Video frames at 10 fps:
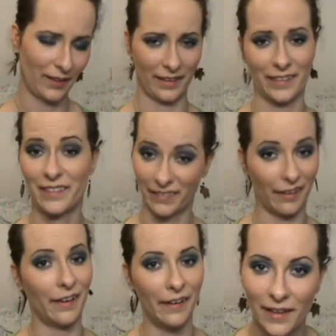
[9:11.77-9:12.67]
And
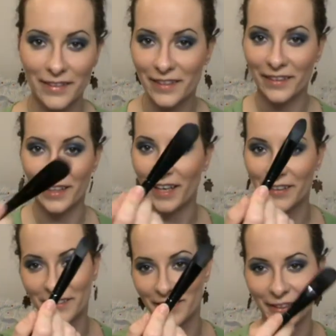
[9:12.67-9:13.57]
duh, I totally
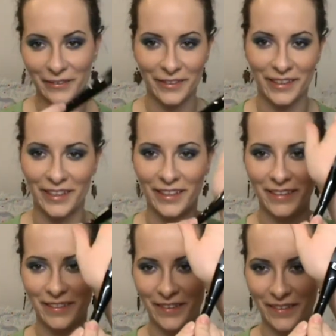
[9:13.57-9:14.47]
have to go for the
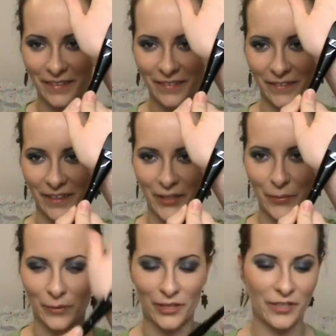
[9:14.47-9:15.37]

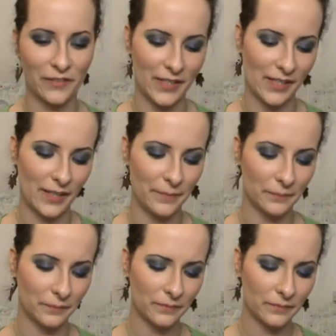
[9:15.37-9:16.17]
foundation brush, obviously.